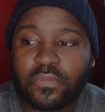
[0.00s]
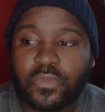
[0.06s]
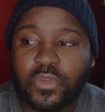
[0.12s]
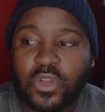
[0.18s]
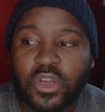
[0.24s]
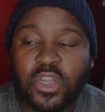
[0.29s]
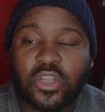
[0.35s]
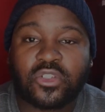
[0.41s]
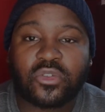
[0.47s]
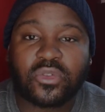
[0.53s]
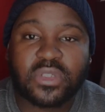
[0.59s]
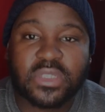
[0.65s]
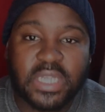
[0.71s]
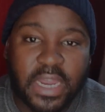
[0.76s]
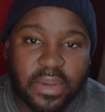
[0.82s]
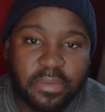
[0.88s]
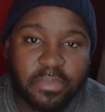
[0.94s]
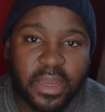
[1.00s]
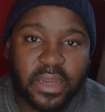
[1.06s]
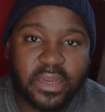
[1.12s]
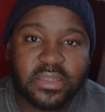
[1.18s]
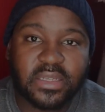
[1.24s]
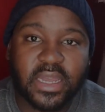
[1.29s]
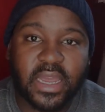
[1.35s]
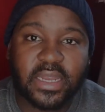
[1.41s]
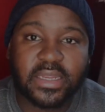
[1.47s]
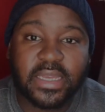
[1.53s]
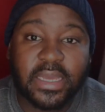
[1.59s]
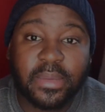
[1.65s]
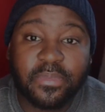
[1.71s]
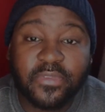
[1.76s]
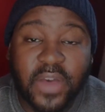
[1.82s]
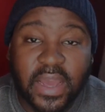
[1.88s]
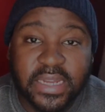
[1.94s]
You need to stay in bed and
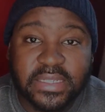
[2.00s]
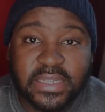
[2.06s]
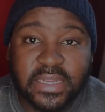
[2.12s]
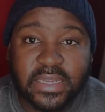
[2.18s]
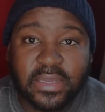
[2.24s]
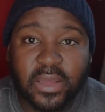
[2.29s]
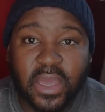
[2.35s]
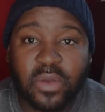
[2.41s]
keep fighting.